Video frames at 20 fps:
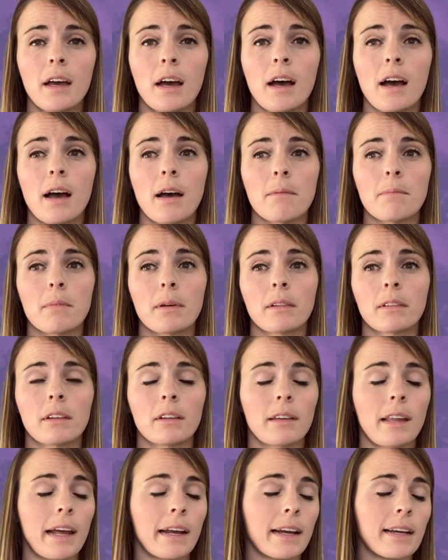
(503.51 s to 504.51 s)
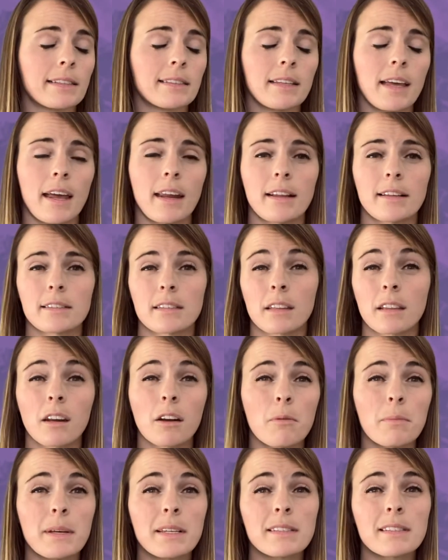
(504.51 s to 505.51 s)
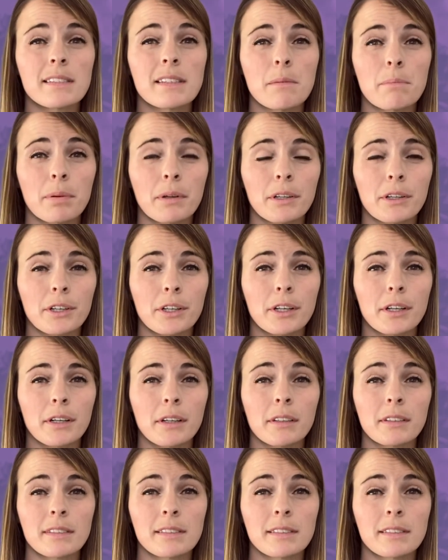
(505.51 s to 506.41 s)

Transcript: Like I said, it's a little bit simpler